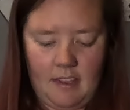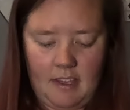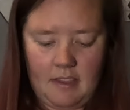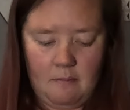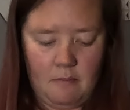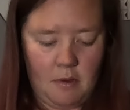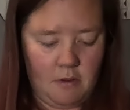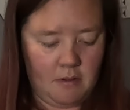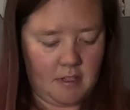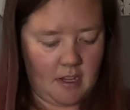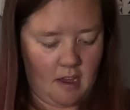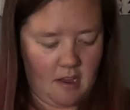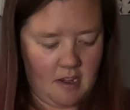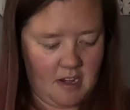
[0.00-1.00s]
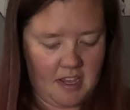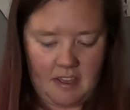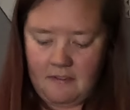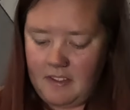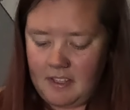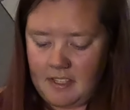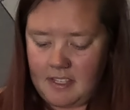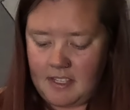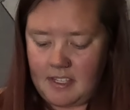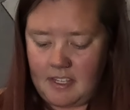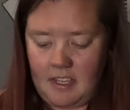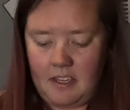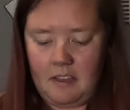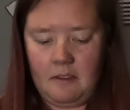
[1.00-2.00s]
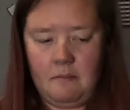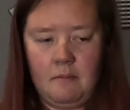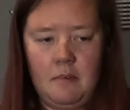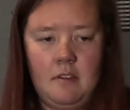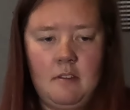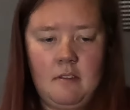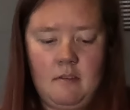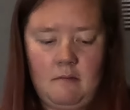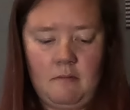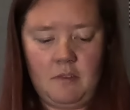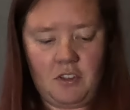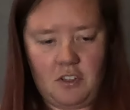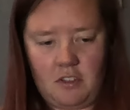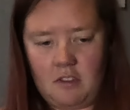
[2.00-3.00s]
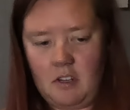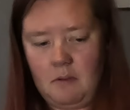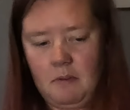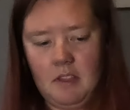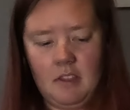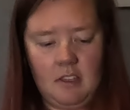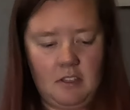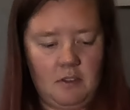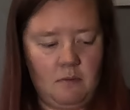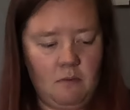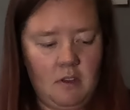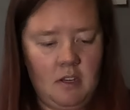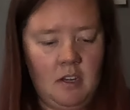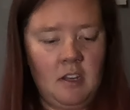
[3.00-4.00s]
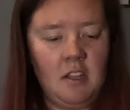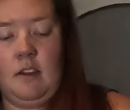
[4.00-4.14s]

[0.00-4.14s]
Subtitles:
like the most uneven seam, which is gonna be this one.